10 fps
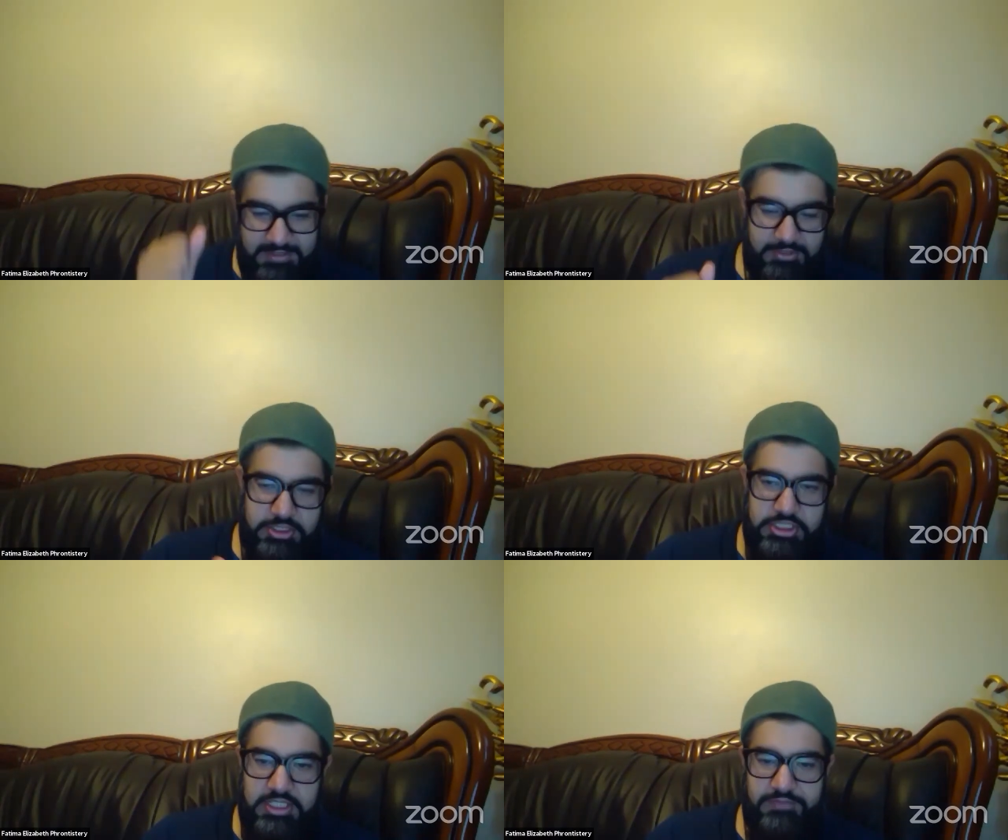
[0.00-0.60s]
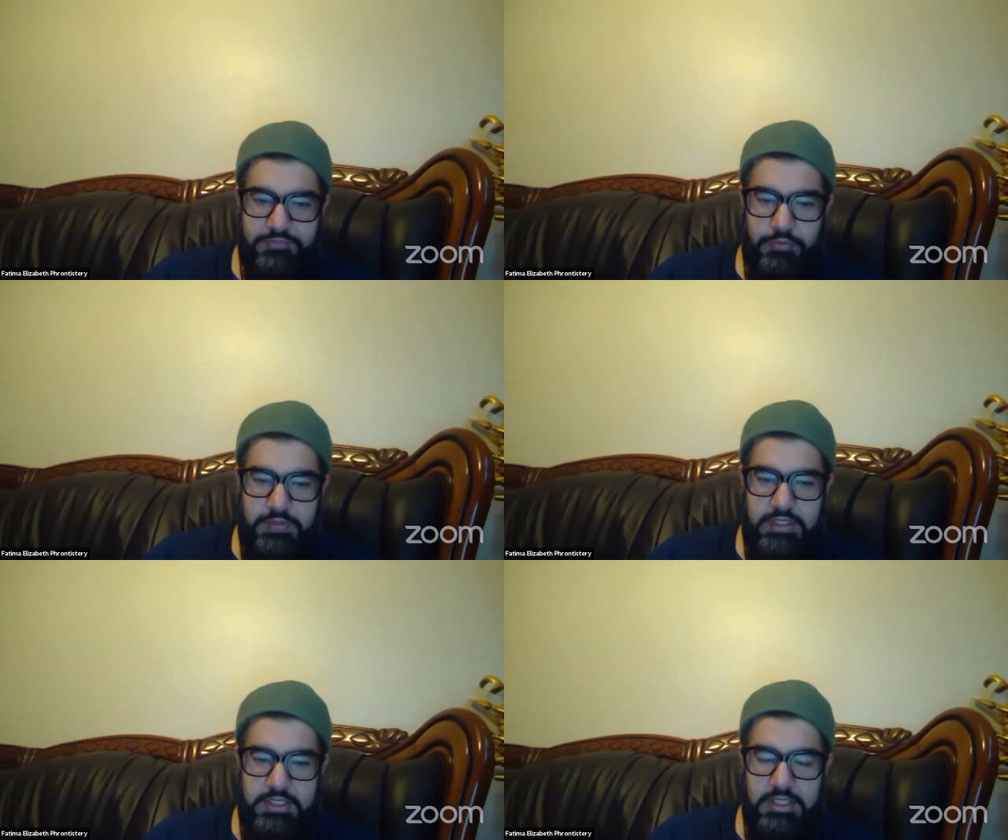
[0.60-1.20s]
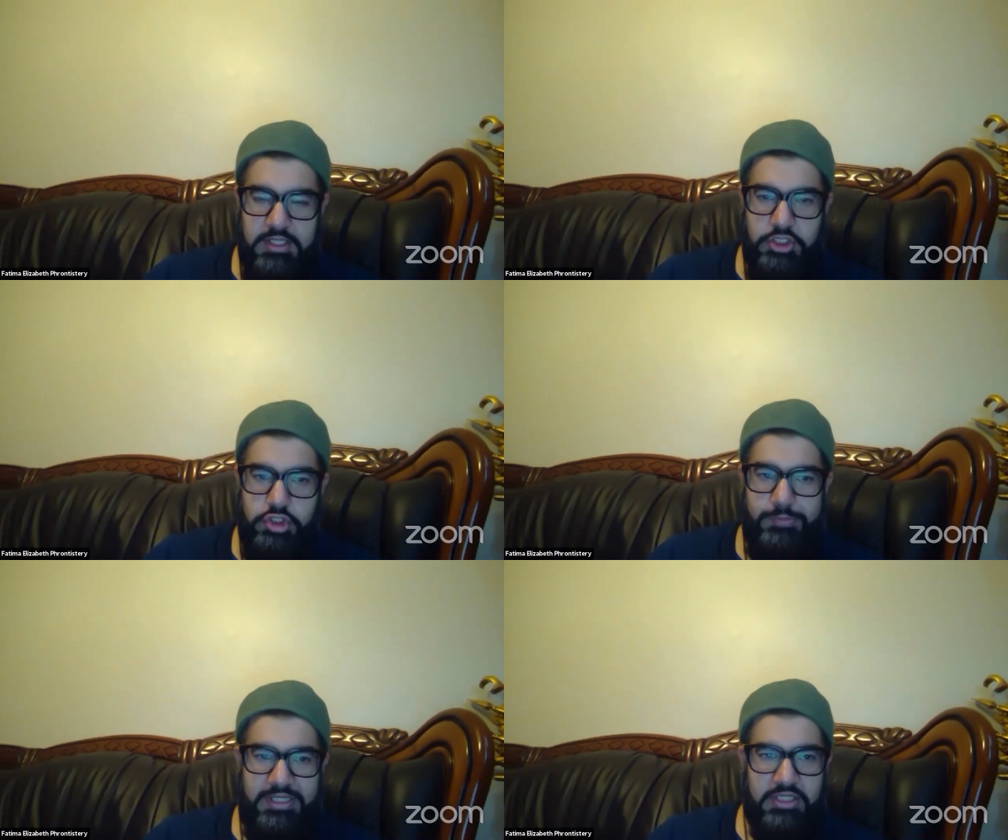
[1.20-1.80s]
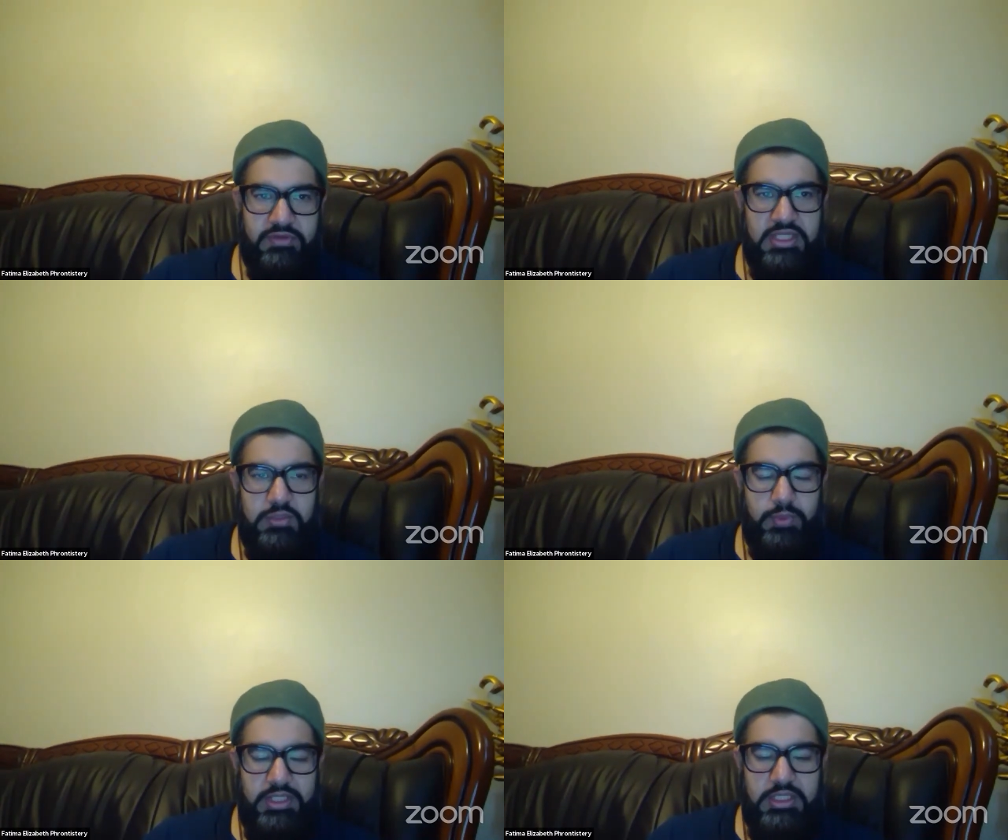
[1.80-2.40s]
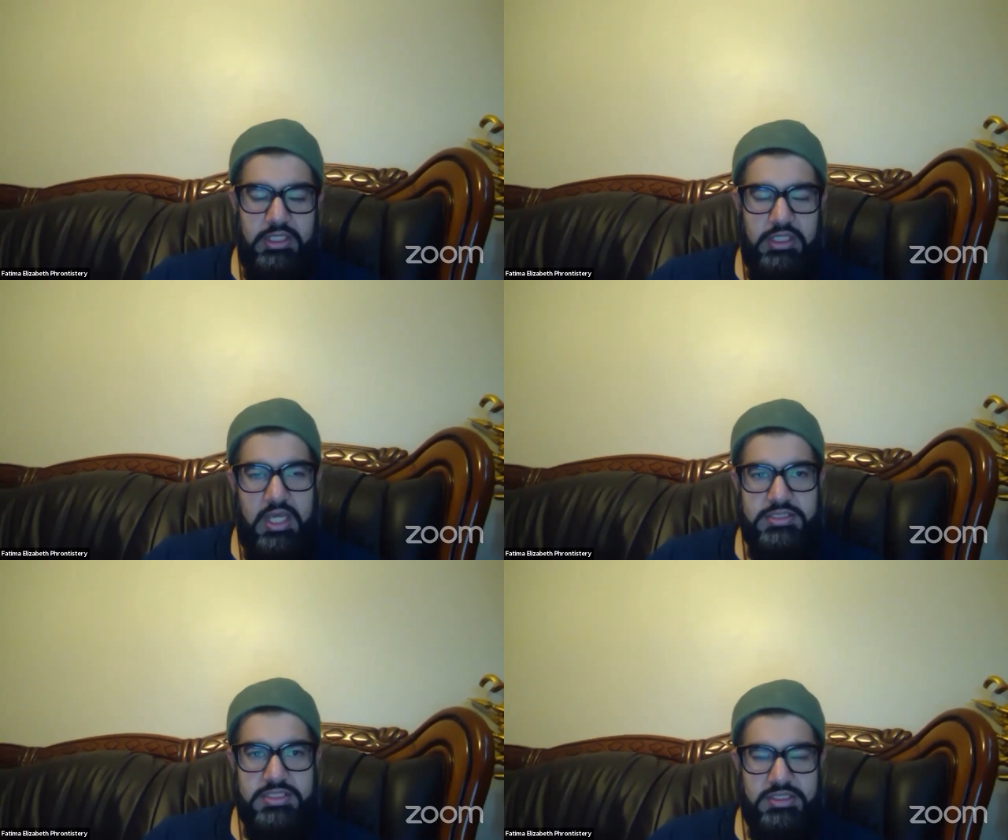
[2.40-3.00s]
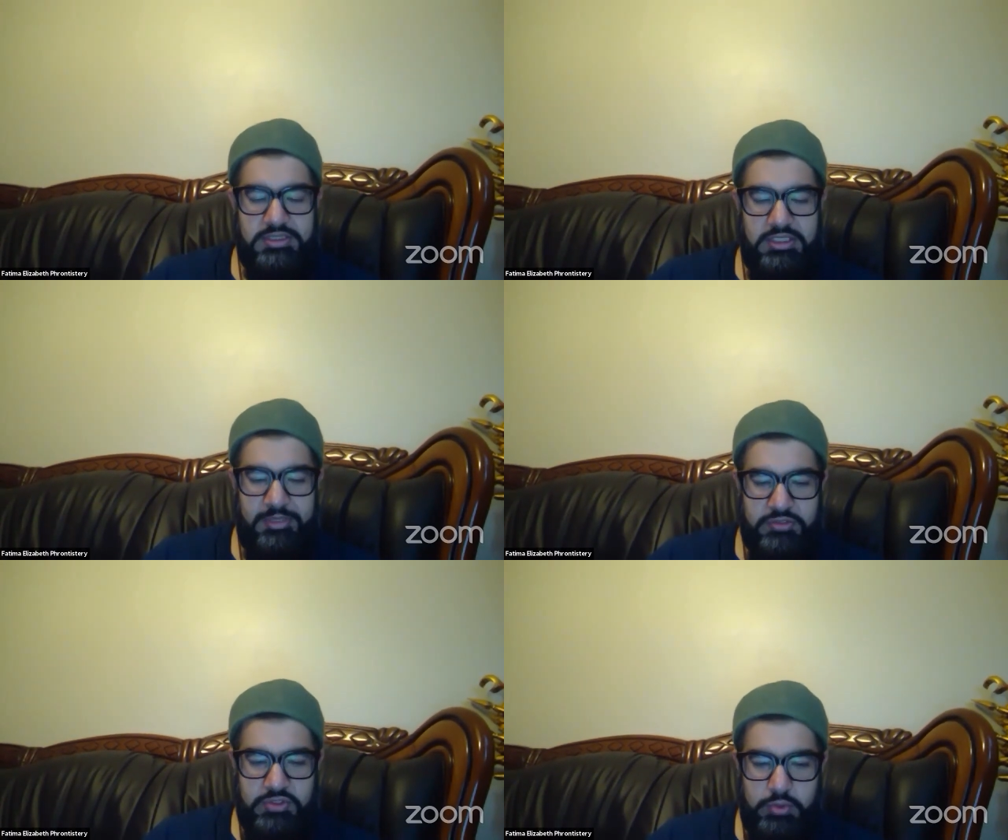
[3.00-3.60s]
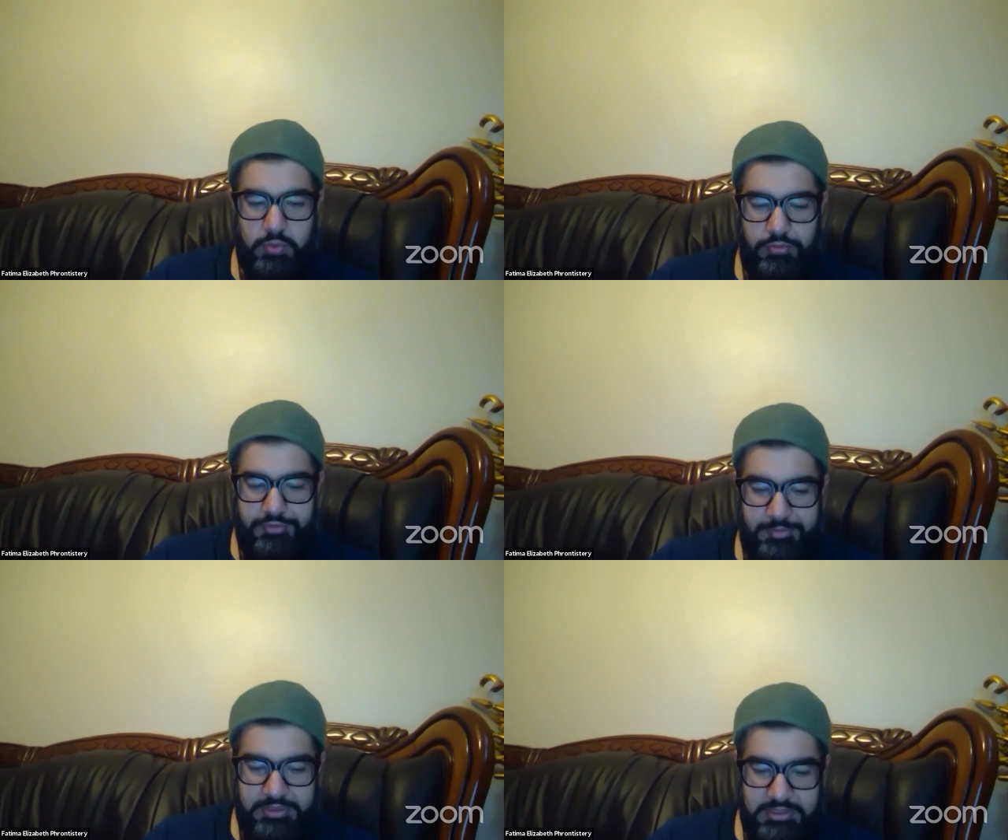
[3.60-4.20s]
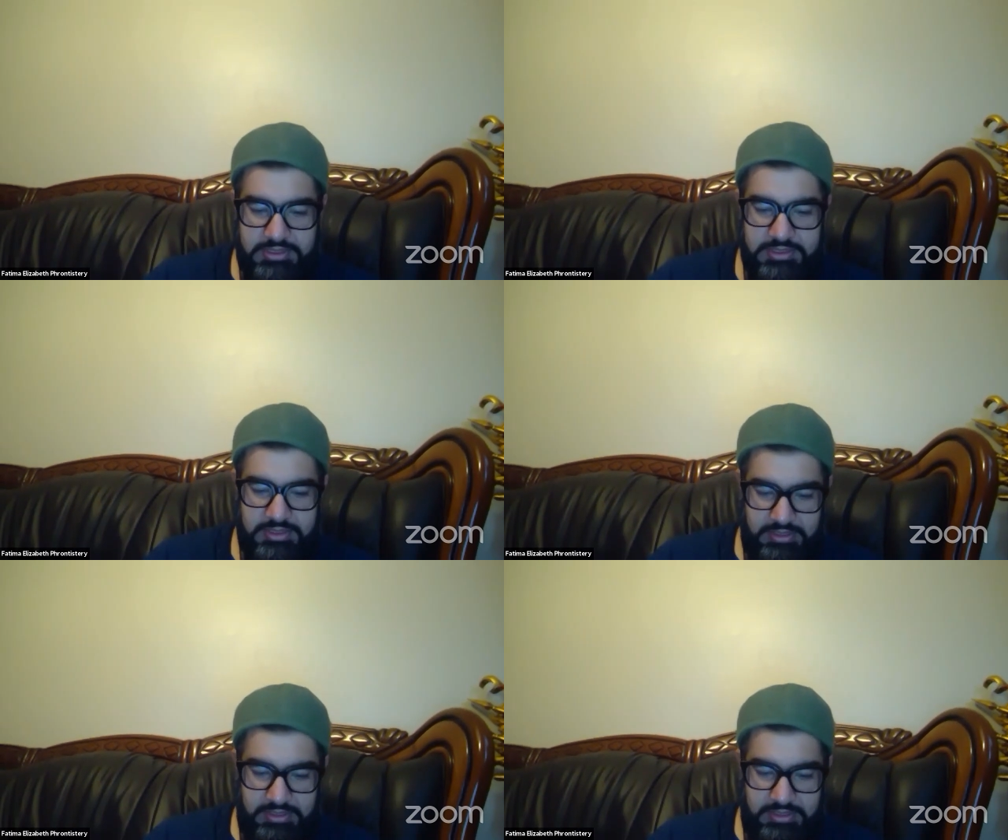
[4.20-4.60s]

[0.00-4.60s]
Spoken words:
Okay, Sheikh, I've got the YouTube link ready. We can start in about 2 or 3 minutes.